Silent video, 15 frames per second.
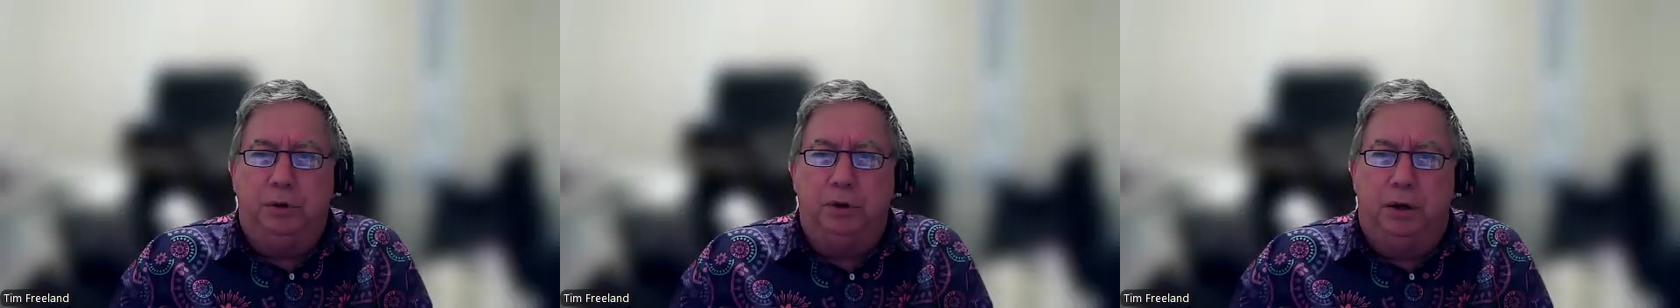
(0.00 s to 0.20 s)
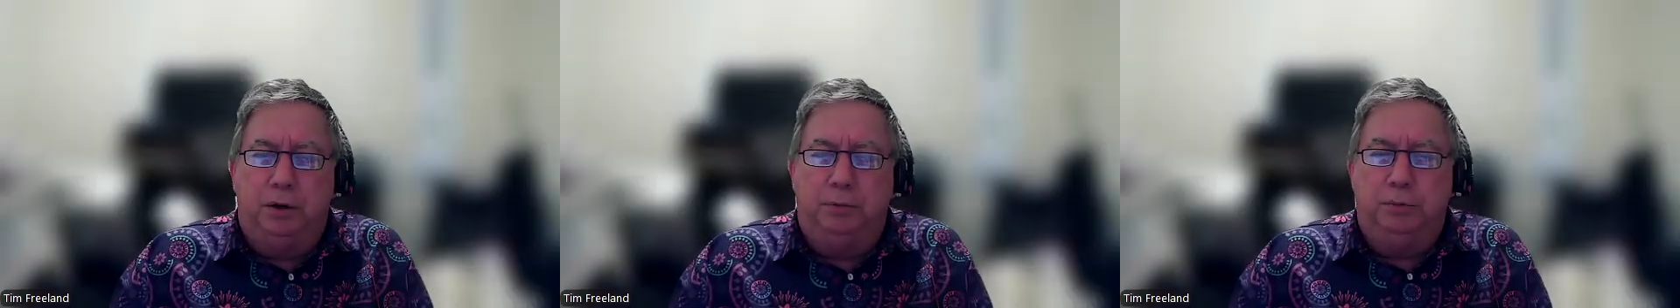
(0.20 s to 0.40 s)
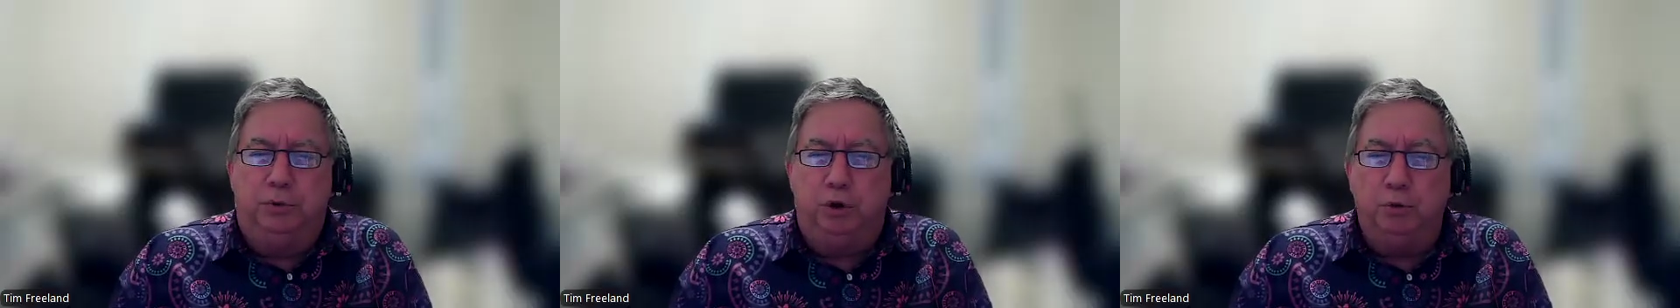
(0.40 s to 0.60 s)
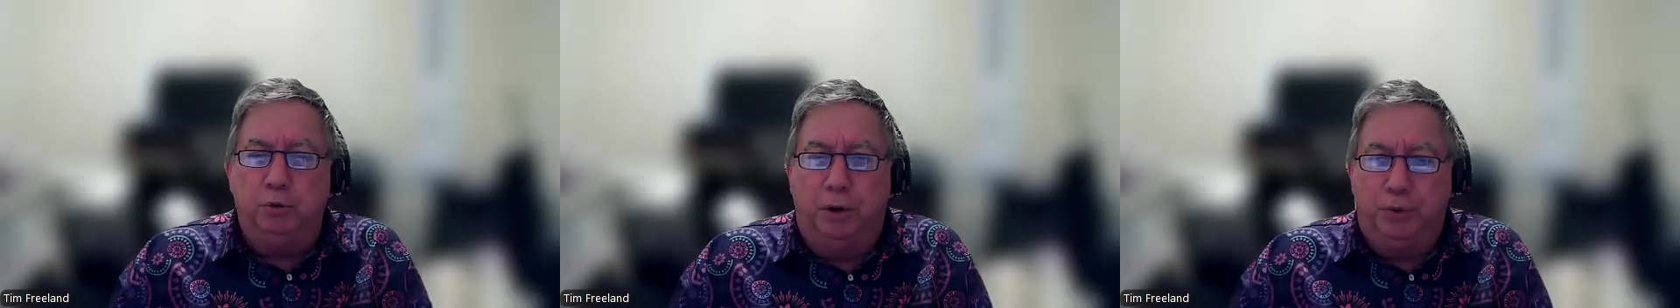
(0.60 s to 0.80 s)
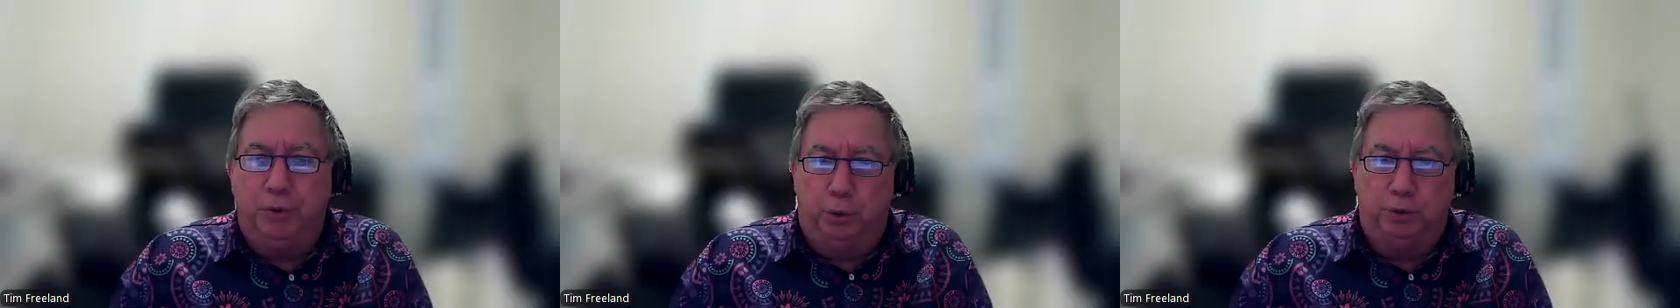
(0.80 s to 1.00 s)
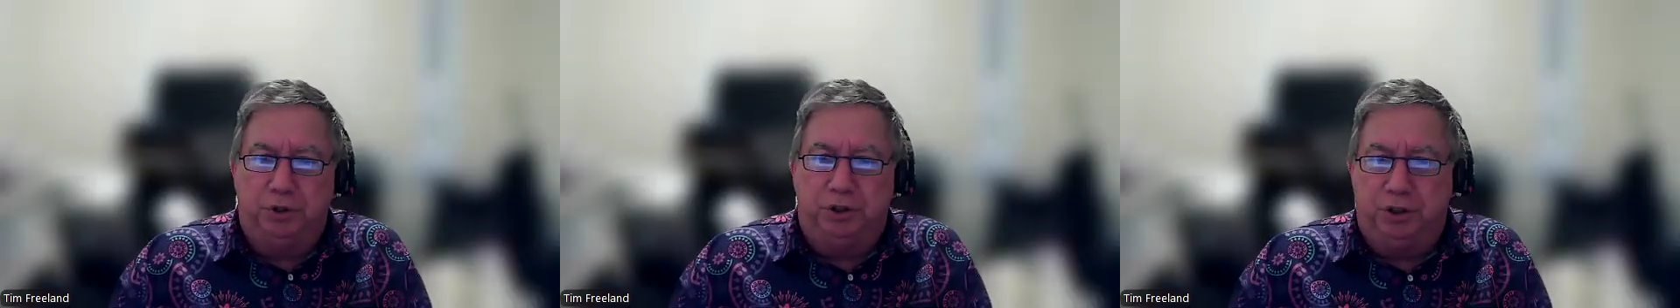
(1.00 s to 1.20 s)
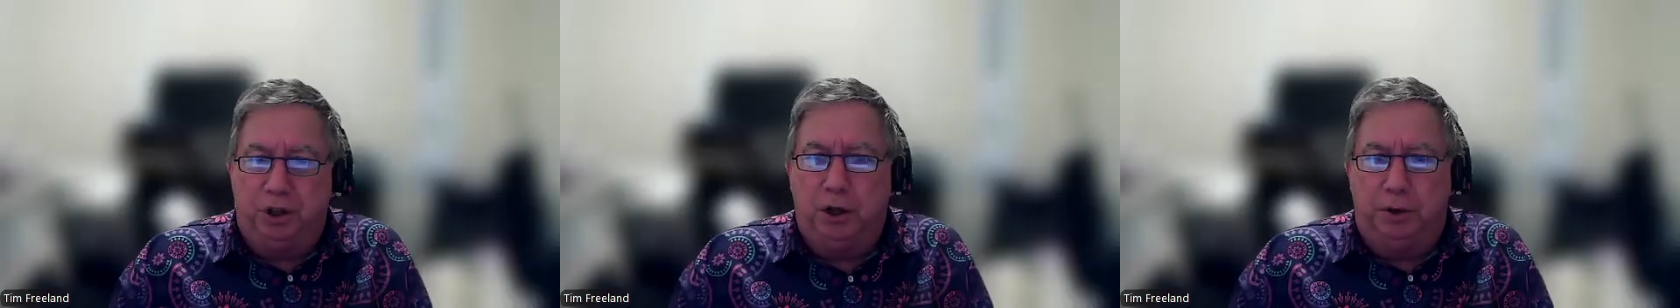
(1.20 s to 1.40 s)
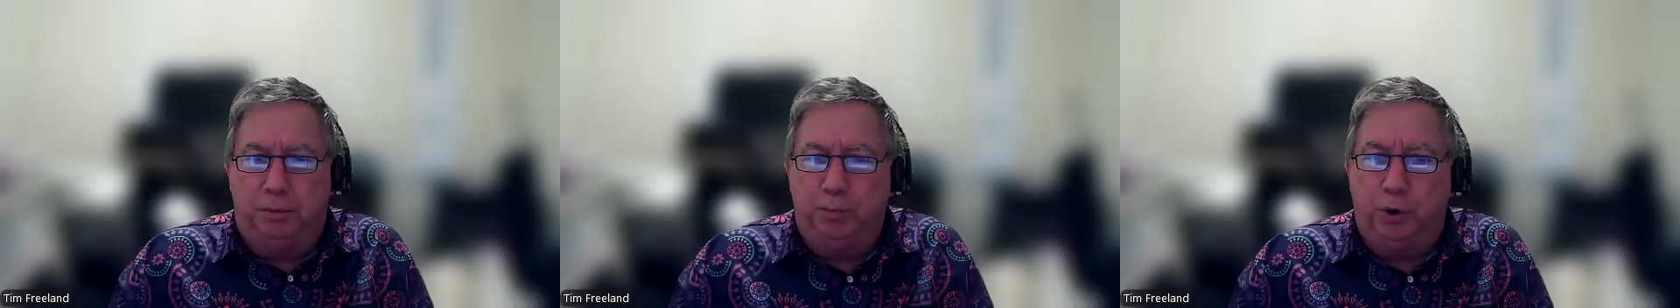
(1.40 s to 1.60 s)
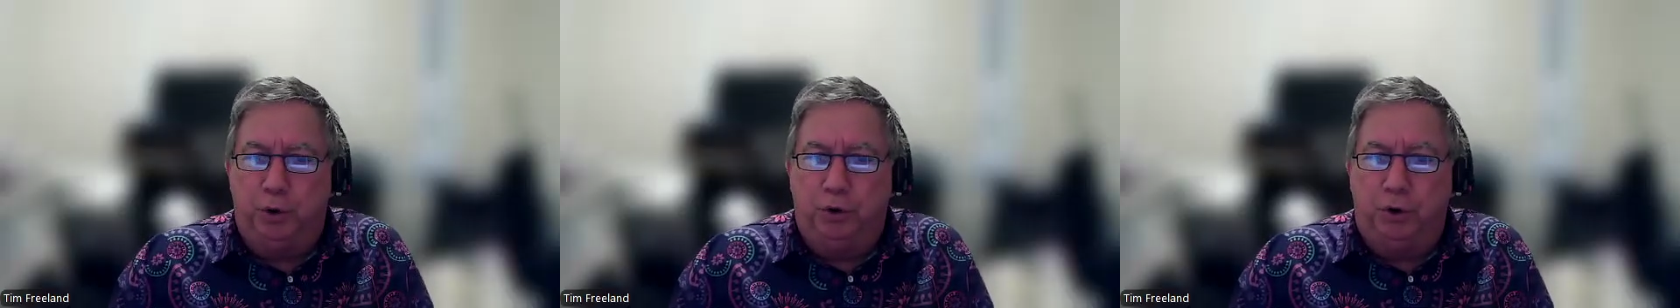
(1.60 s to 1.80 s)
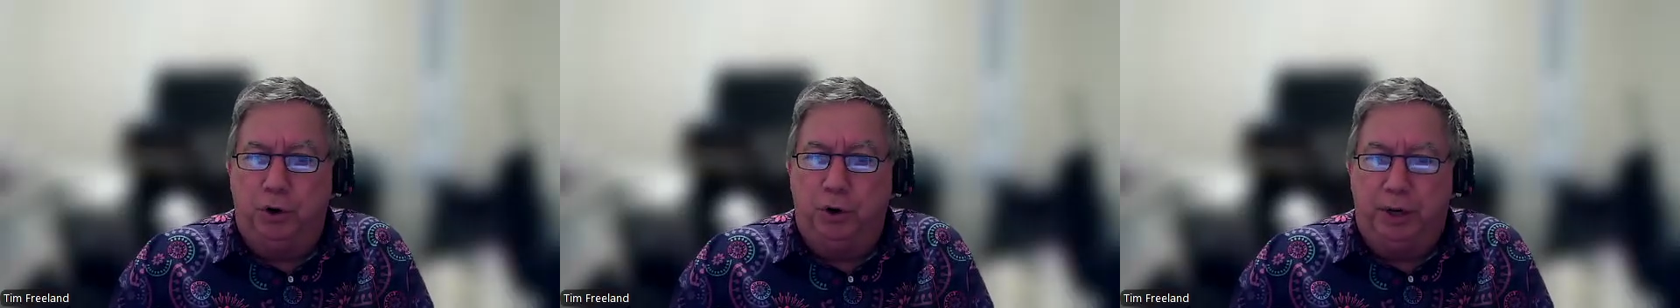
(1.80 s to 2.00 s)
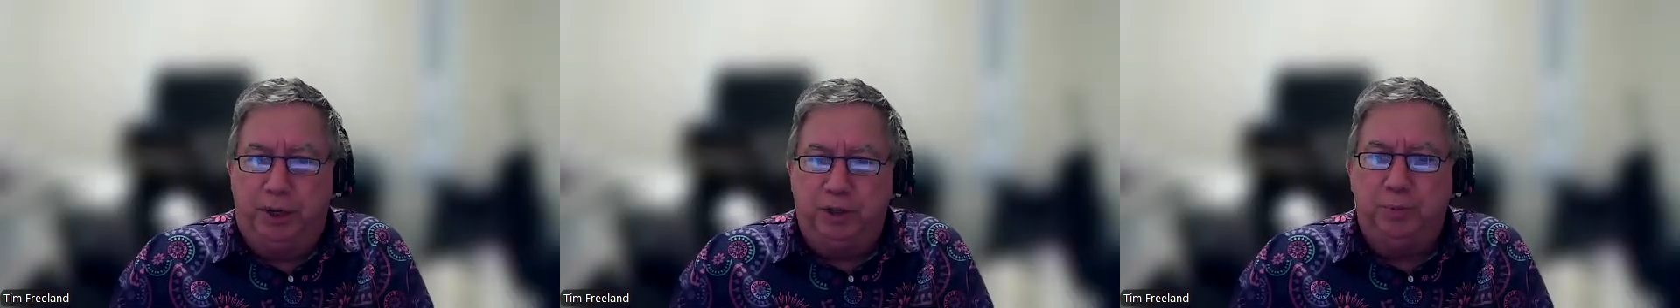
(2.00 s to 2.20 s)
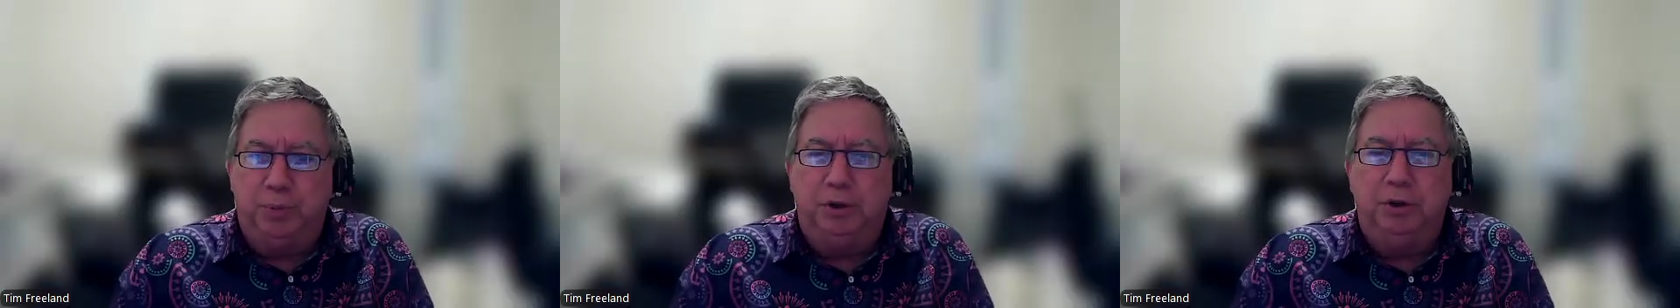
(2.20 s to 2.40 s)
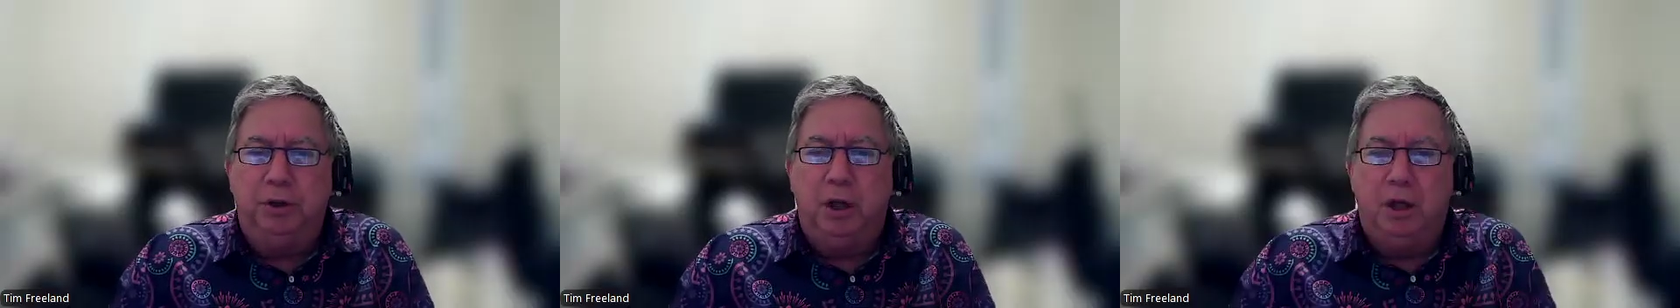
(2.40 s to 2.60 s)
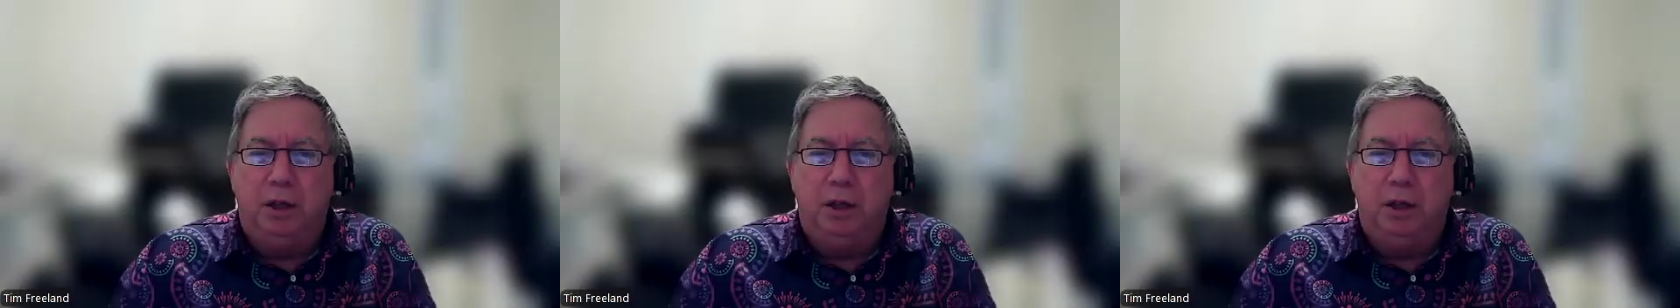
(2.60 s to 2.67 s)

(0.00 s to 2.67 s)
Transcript: 2-month-old son, or her husband